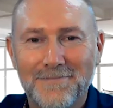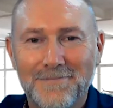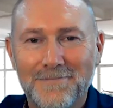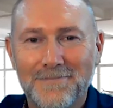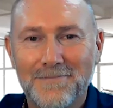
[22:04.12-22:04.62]

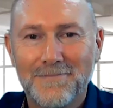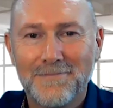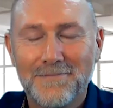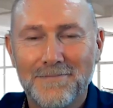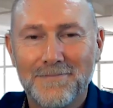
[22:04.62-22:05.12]

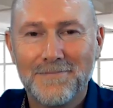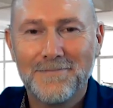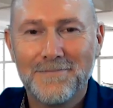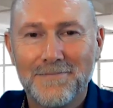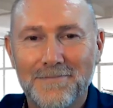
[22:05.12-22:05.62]

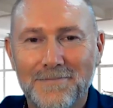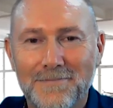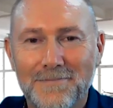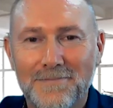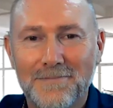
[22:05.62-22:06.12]

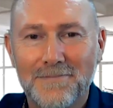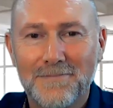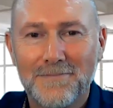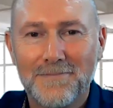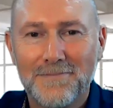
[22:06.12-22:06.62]

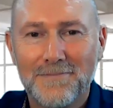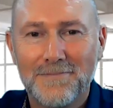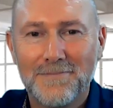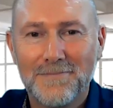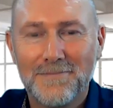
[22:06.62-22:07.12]

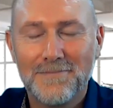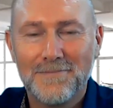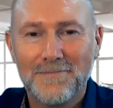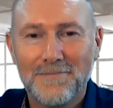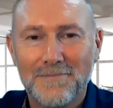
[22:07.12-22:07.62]

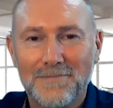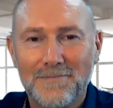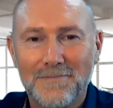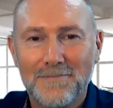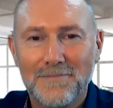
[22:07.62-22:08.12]

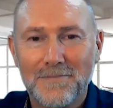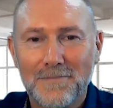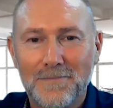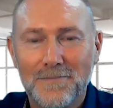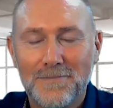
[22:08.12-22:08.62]

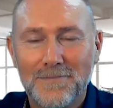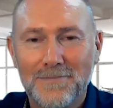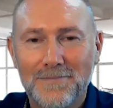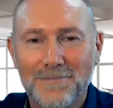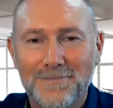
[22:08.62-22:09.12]

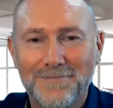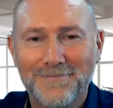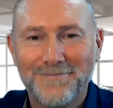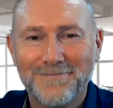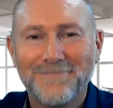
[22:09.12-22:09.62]

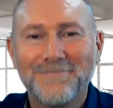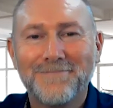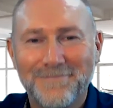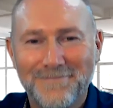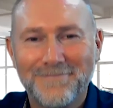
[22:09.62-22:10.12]

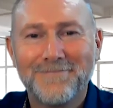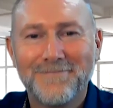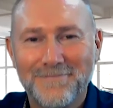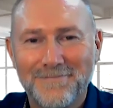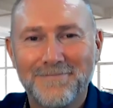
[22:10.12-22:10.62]

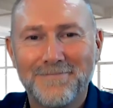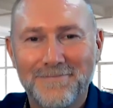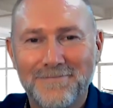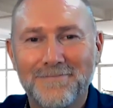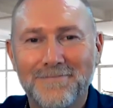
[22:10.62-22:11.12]

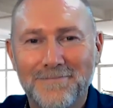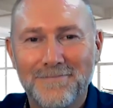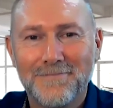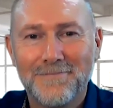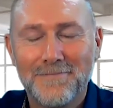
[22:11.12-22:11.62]

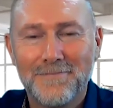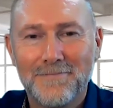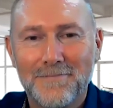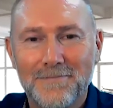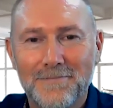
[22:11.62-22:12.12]
No words are spoken by the person on screen.